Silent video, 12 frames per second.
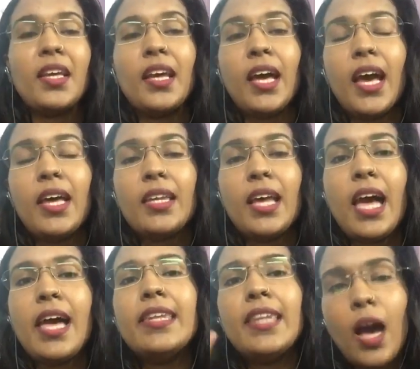And
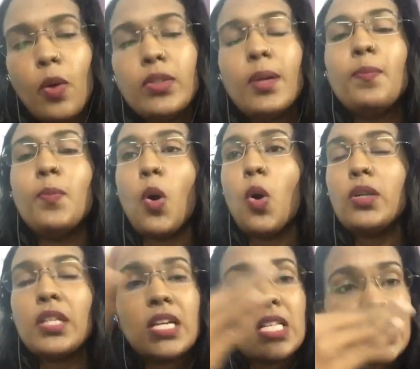now the
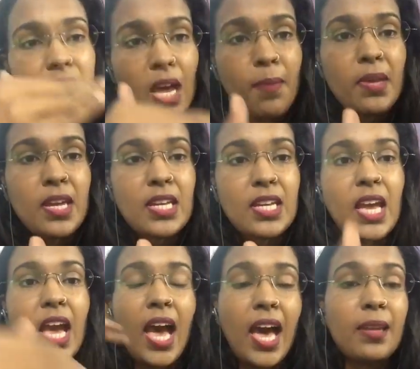boat is coming,
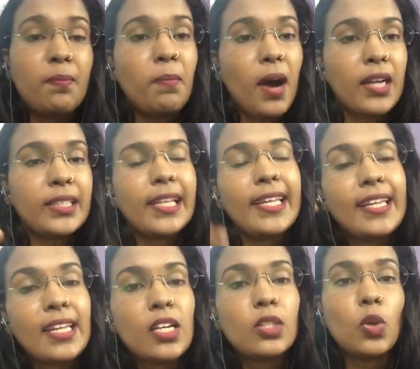and Bartley
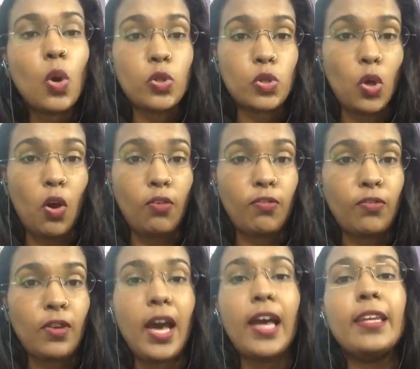goes off,
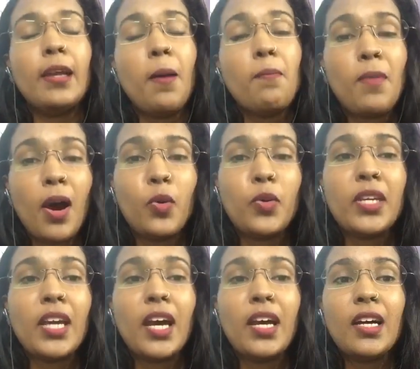and
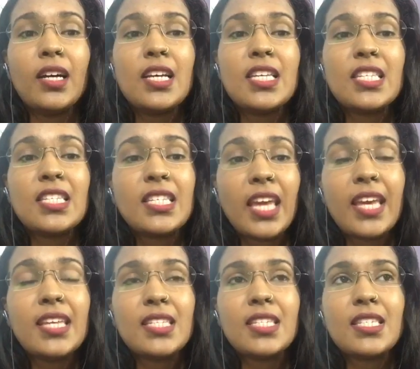Maurya
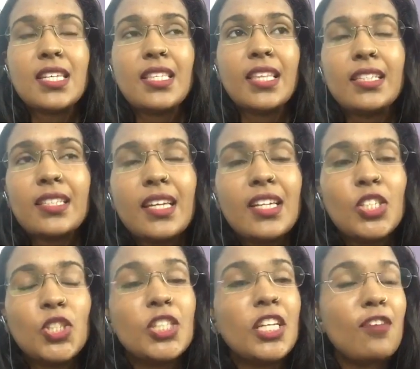says that
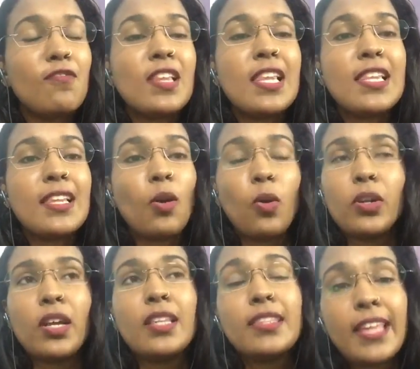she will, or
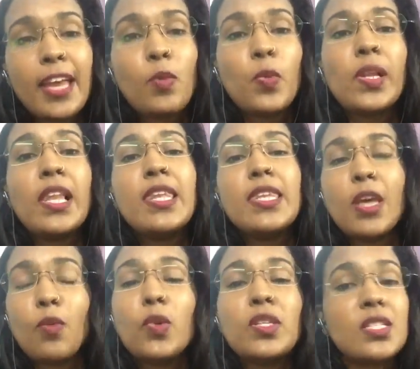they will
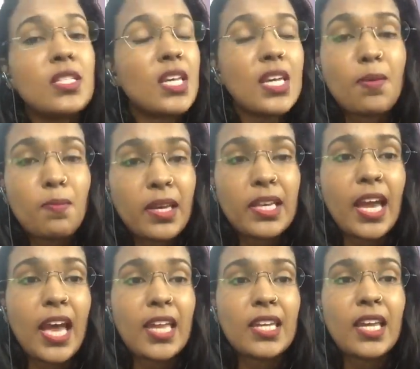never see him
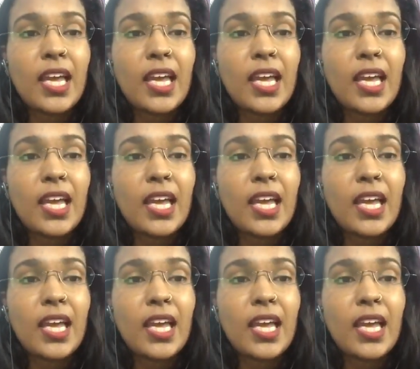again,